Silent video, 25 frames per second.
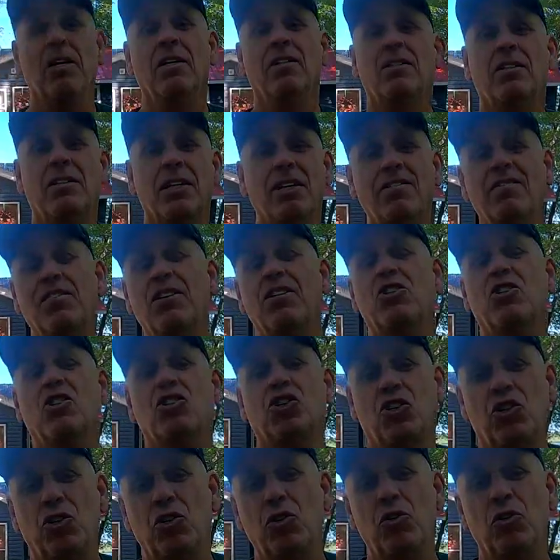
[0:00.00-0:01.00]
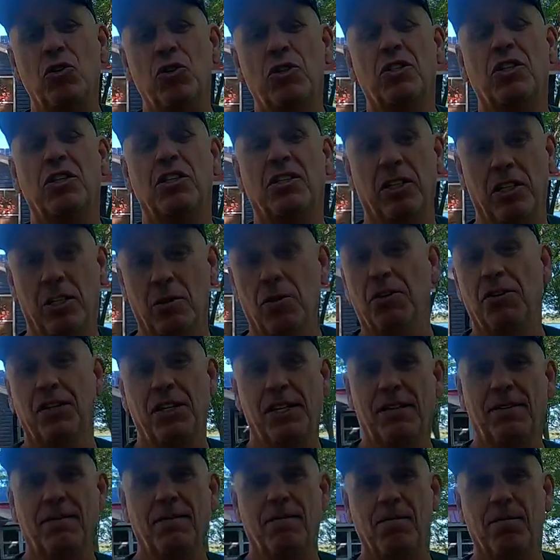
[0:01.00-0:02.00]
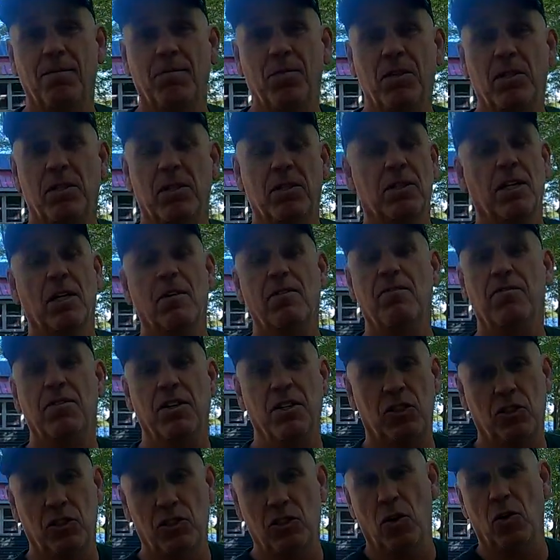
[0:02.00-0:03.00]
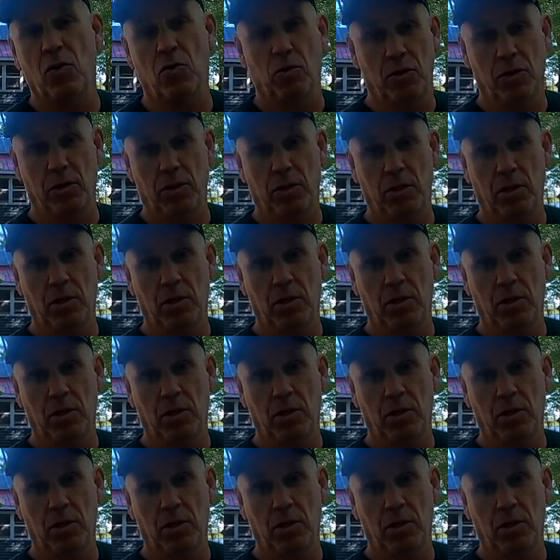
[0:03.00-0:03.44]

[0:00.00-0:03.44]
Some of us choose to deal with it, some of us don't.